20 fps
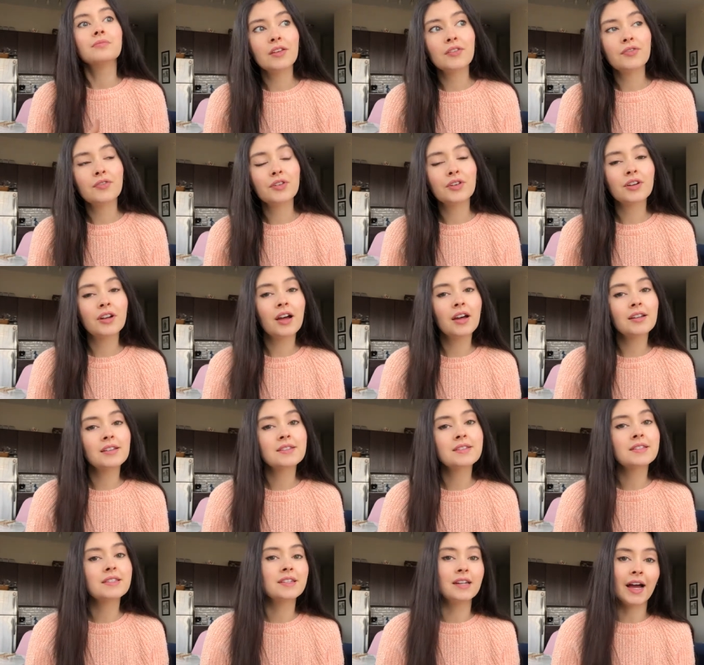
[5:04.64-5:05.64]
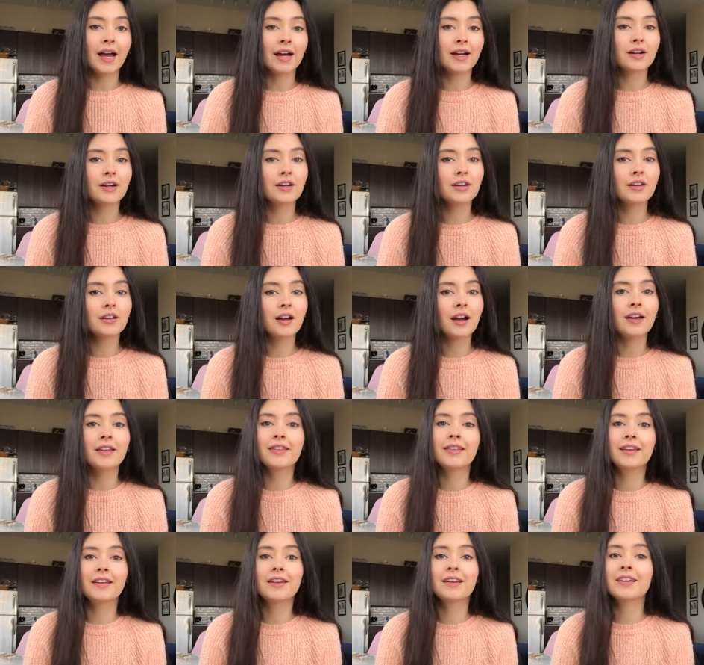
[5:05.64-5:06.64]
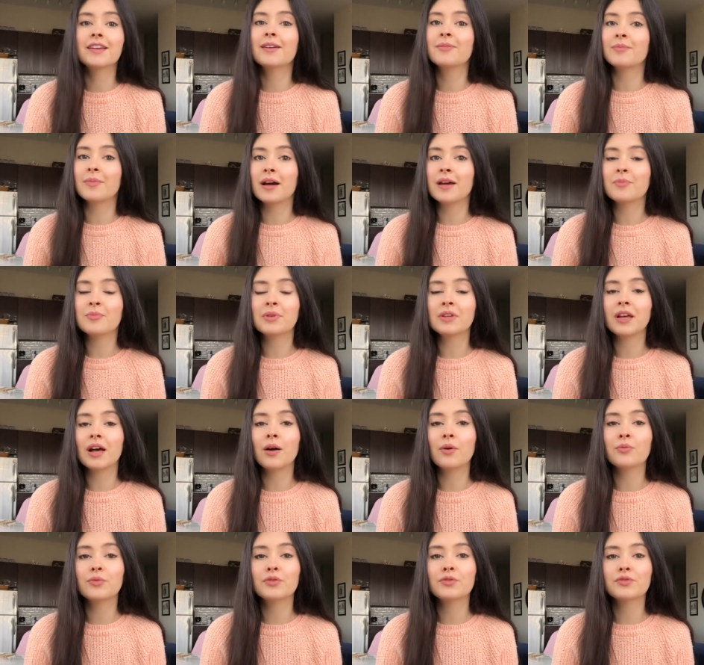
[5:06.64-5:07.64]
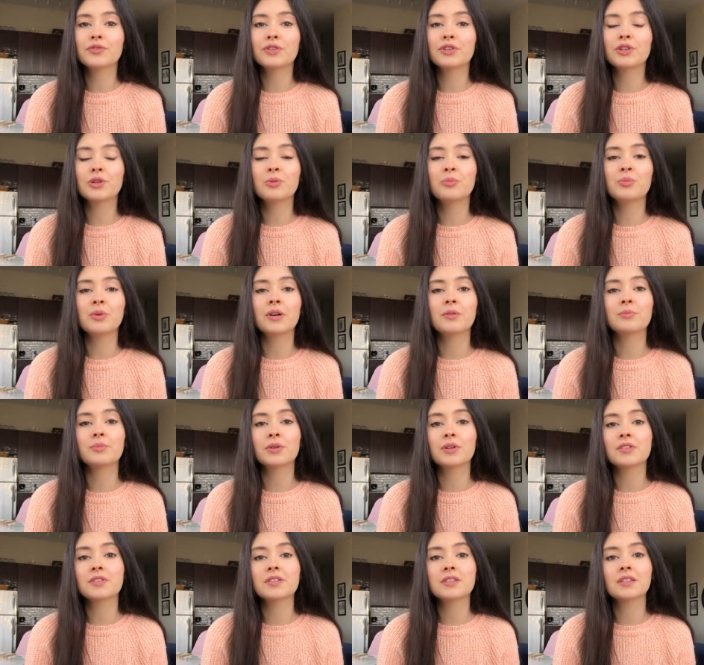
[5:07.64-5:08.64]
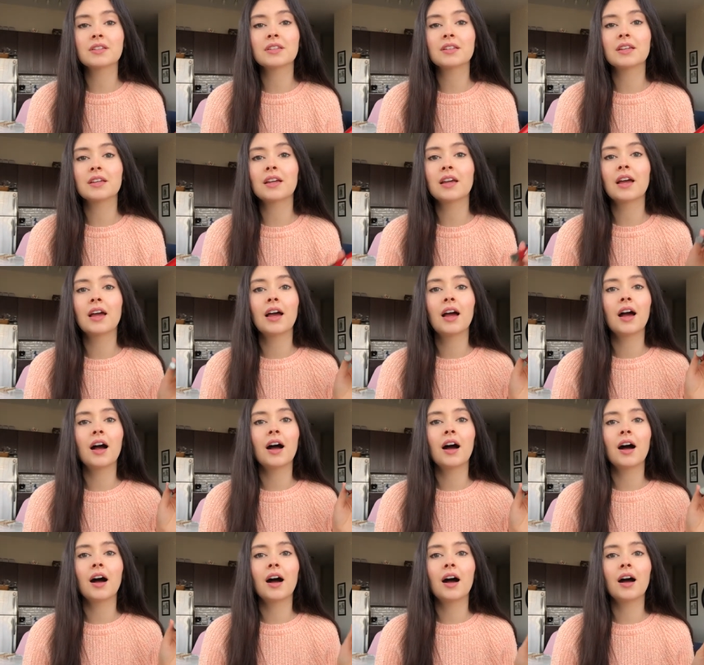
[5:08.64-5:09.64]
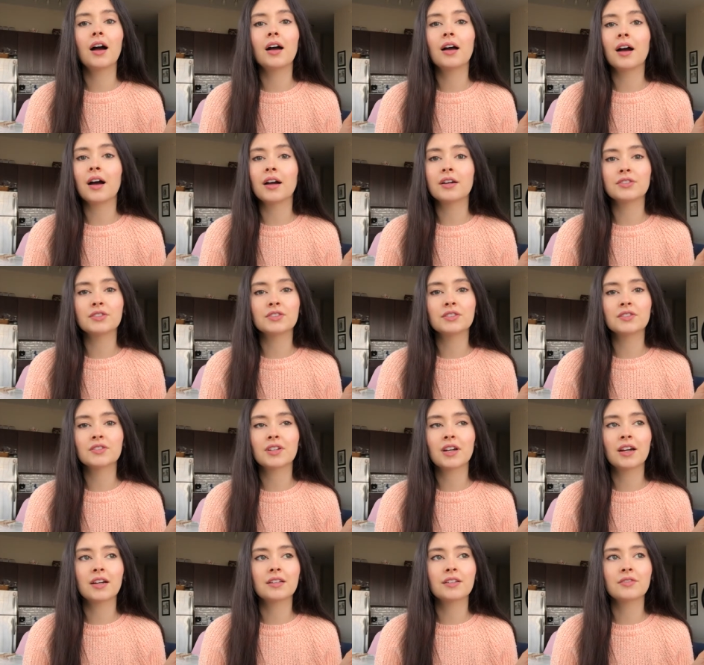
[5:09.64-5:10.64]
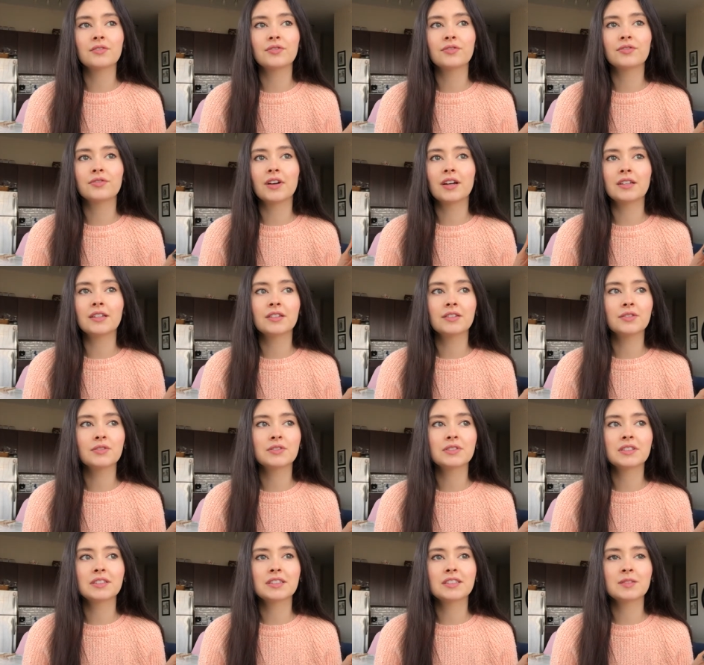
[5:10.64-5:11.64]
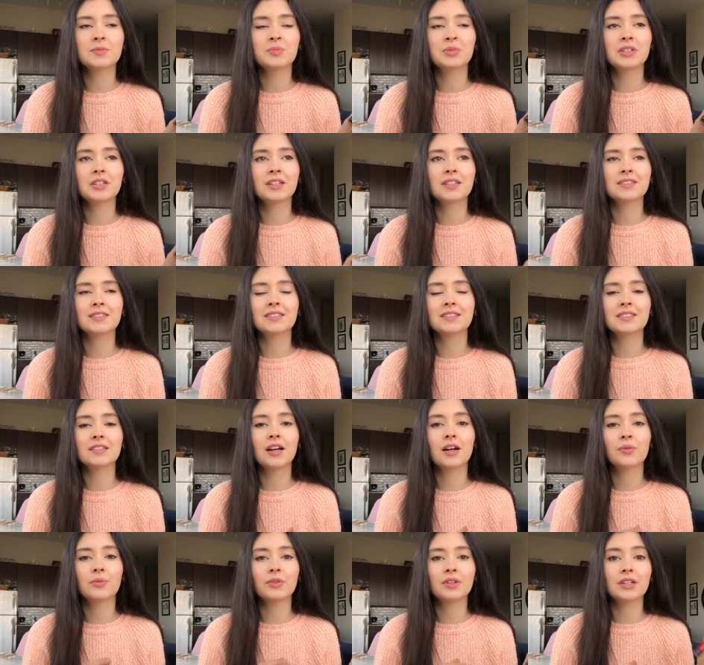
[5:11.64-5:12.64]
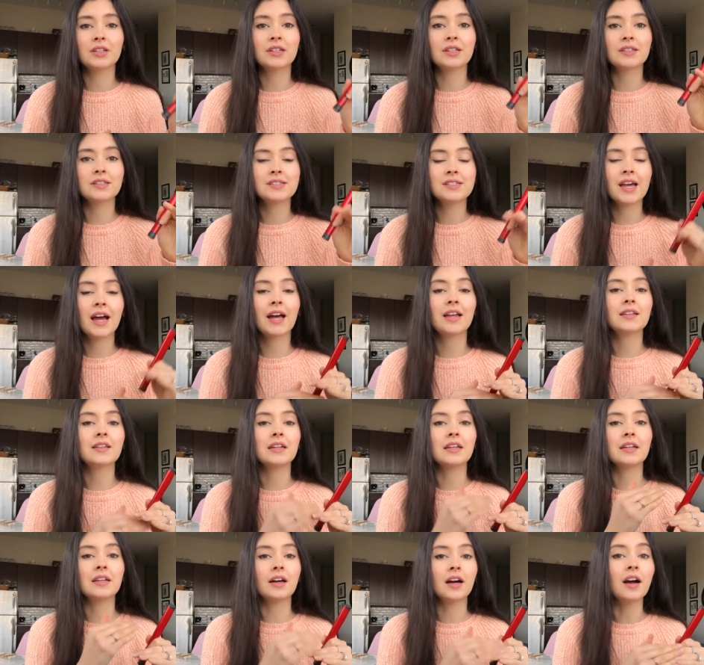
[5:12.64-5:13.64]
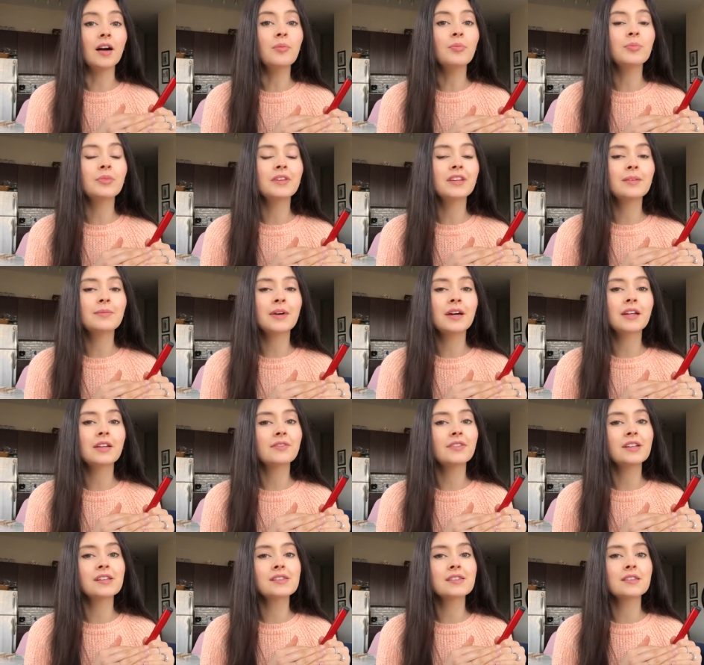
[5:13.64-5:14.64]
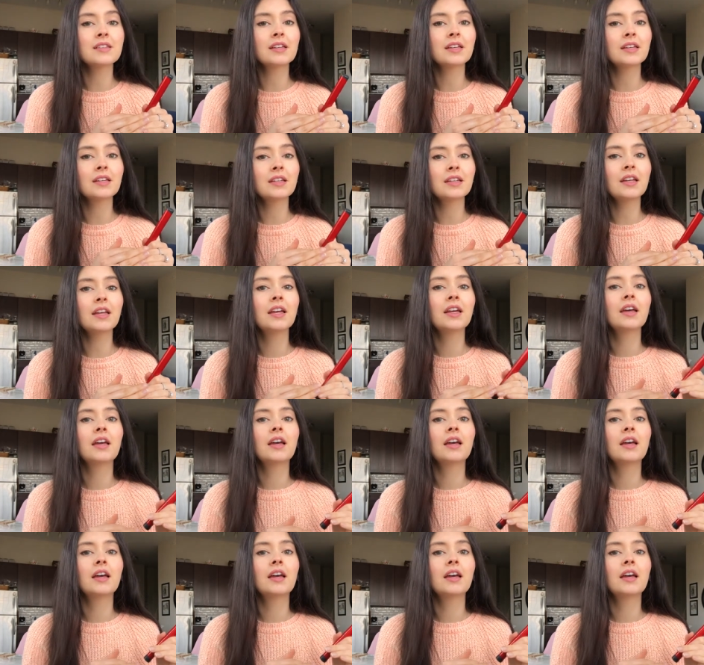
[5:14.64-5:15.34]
if you're not a snacker, I think it might be helpful for you, but personally, I just kind of find it useless because it's not really tallying up the amount of insulin